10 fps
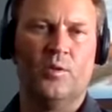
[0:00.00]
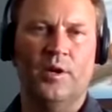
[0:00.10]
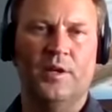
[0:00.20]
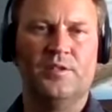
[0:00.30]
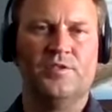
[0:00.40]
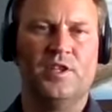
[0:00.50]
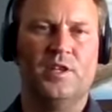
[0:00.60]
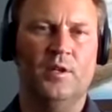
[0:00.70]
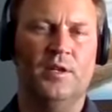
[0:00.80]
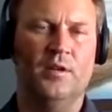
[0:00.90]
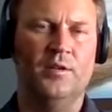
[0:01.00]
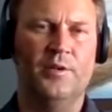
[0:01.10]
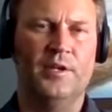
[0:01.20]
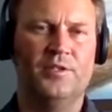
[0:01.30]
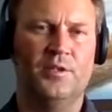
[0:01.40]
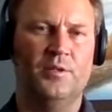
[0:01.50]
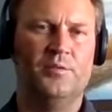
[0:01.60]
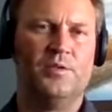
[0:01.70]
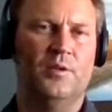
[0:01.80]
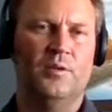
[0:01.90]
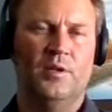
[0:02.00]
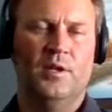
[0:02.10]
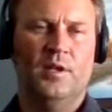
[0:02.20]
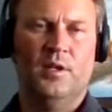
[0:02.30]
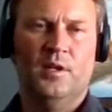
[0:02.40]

stories and see what they're doing too. So